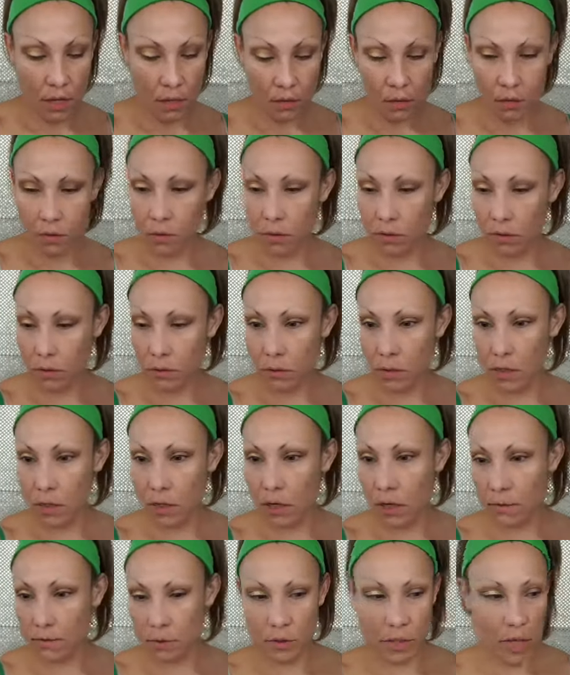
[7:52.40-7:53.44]
I wonder what
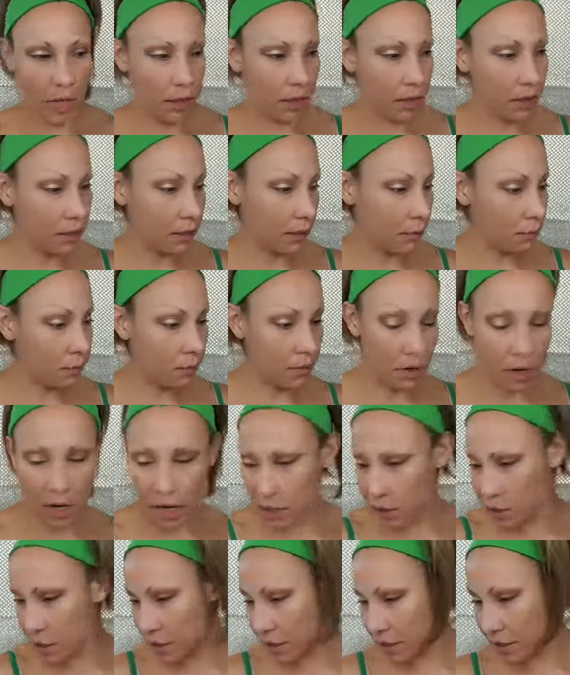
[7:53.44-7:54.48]
comes with that little
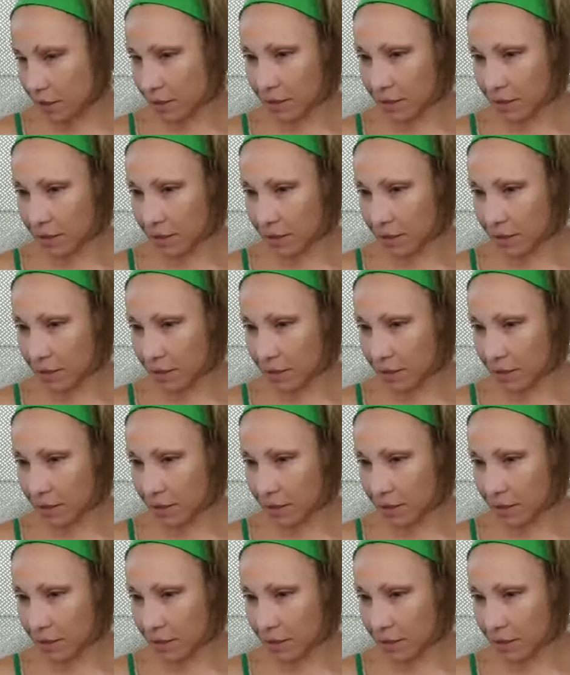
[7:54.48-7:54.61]
brush.